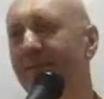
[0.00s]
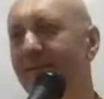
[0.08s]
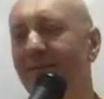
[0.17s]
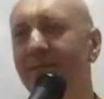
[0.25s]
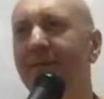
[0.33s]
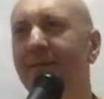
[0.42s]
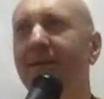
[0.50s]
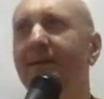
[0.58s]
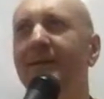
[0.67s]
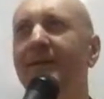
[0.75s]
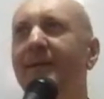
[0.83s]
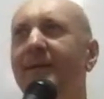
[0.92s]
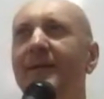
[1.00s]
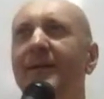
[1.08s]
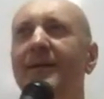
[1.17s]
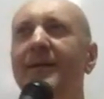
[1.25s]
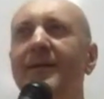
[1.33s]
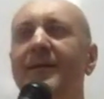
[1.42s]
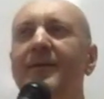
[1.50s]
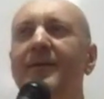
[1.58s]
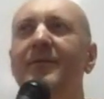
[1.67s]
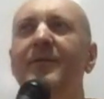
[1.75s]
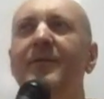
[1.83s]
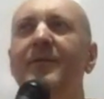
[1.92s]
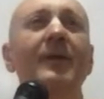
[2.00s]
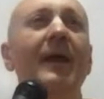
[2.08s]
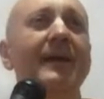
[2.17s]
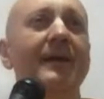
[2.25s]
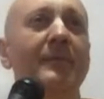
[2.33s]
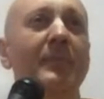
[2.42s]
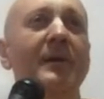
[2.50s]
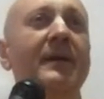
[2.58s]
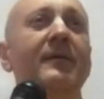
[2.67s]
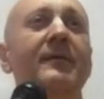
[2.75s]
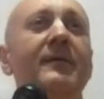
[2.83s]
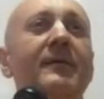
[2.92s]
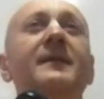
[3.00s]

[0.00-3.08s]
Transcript: you know, it's like, you don't like it. But they